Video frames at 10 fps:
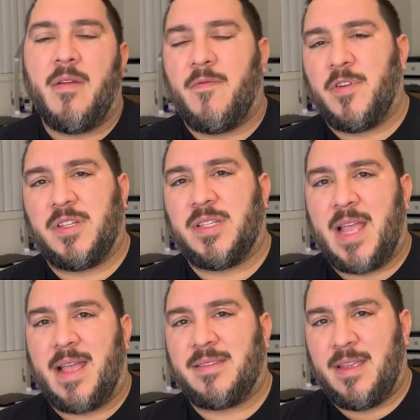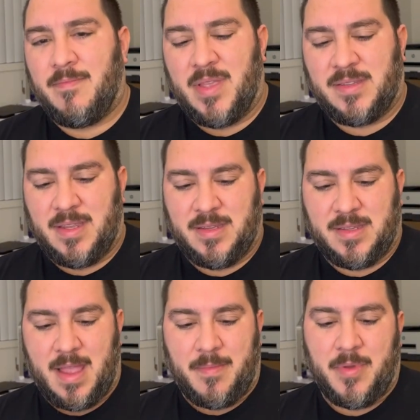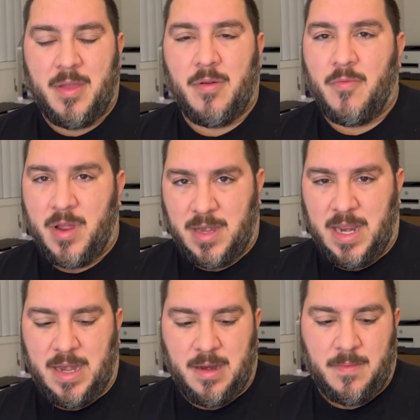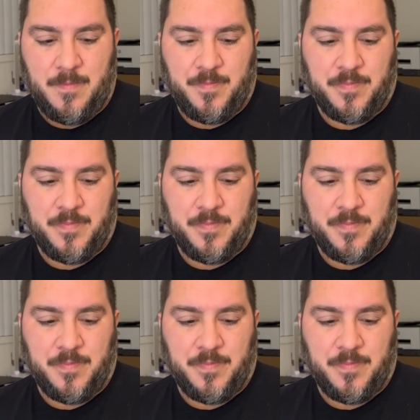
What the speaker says: versus casting Misty Step when needed.